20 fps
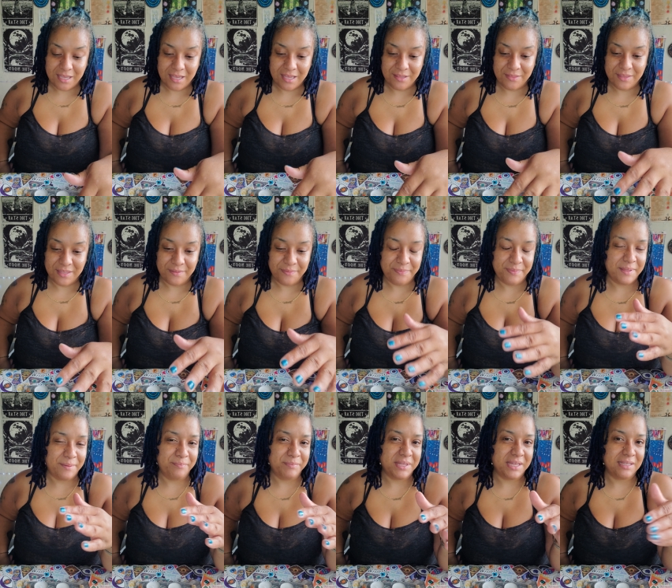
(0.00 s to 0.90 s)
and then
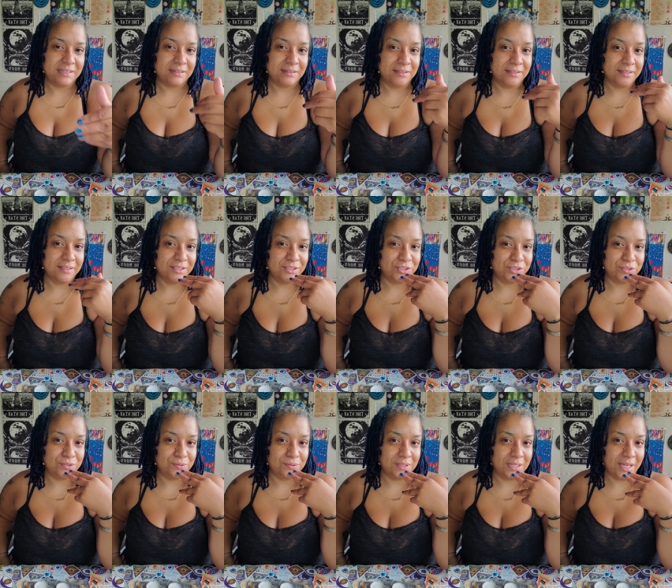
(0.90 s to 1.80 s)
them not look
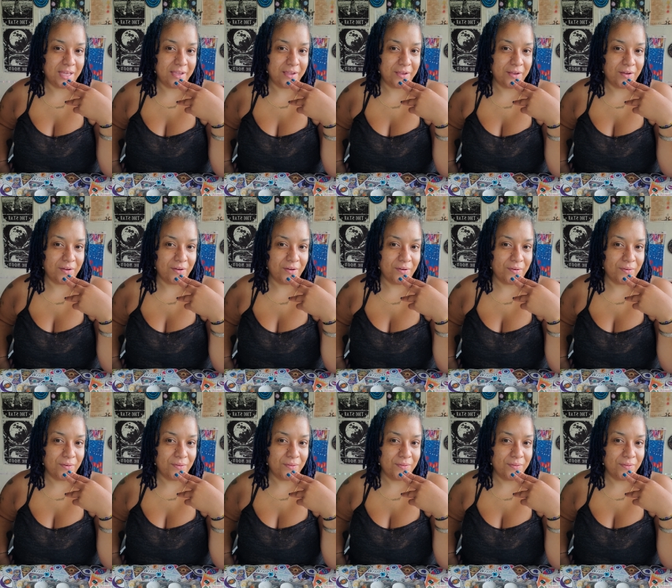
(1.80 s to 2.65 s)
at you like, oh,